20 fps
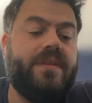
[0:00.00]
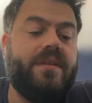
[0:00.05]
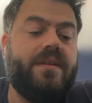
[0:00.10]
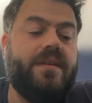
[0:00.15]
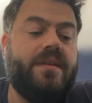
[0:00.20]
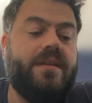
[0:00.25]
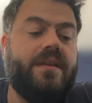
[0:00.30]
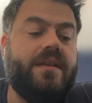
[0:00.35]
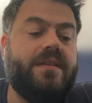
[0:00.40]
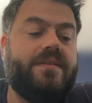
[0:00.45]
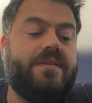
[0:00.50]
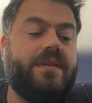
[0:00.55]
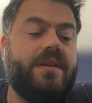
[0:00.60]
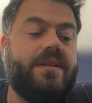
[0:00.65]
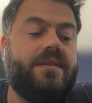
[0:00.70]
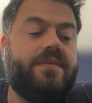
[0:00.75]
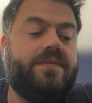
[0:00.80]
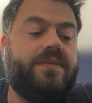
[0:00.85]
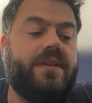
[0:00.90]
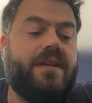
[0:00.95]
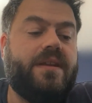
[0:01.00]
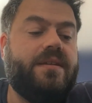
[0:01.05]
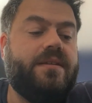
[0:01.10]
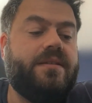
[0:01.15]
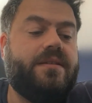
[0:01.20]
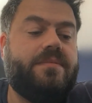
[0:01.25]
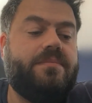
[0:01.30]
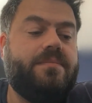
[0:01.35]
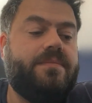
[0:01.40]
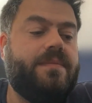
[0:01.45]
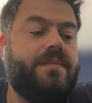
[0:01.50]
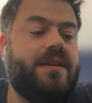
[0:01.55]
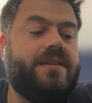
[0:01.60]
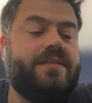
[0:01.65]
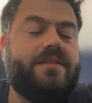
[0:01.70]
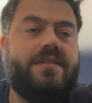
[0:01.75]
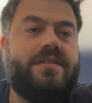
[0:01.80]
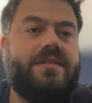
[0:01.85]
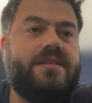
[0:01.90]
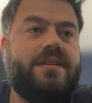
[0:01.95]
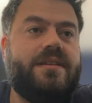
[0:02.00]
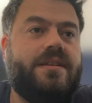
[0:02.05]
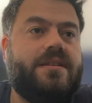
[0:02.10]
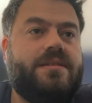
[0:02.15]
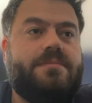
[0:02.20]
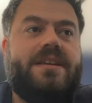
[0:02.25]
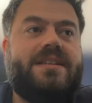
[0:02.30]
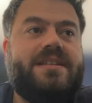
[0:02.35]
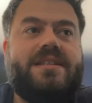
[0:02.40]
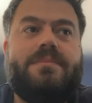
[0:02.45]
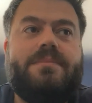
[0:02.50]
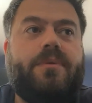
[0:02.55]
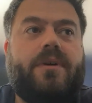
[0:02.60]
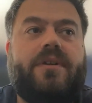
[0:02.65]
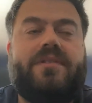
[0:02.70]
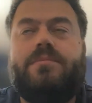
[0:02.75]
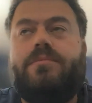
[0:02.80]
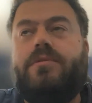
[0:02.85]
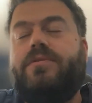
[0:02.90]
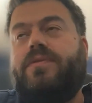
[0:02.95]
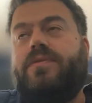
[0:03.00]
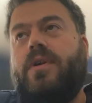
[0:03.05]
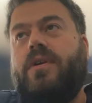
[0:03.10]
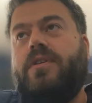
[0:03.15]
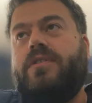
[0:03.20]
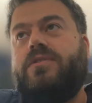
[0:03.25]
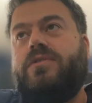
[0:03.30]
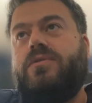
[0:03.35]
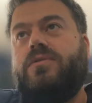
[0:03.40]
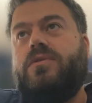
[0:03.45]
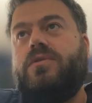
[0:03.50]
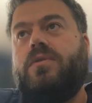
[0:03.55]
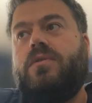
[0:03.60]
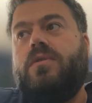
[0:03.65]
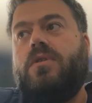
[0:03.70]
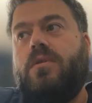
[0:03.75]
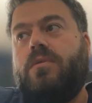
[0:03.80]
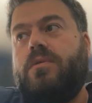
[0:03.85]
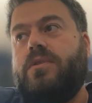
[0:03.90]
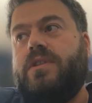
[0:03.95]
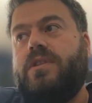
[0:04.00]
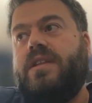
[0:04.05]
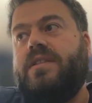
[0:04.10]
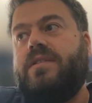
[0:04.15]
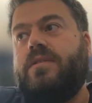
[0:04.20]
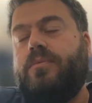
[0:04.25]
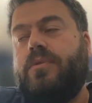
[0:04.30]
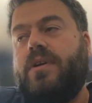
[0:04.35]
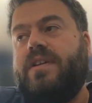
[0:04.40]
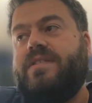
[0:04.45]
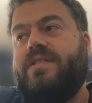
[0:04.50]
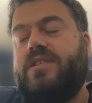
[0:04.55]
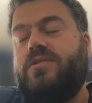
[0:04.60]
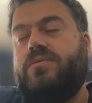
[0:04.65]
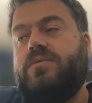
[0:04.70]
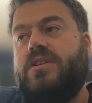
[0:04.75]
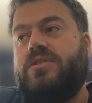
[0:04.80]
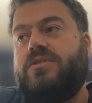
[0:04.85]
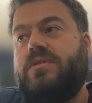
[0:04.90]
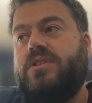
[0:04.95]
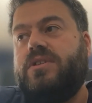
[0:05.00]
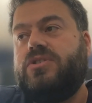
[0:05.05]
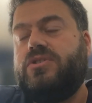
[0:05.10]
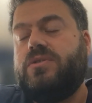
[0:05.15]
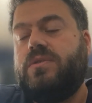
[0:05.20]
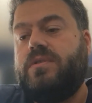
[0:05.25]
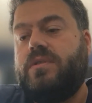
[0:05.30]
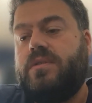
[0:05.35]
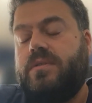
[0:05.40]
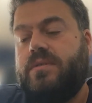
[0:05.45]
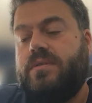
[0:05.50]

it makes it impossible for us to go lower than the price that we actually showed.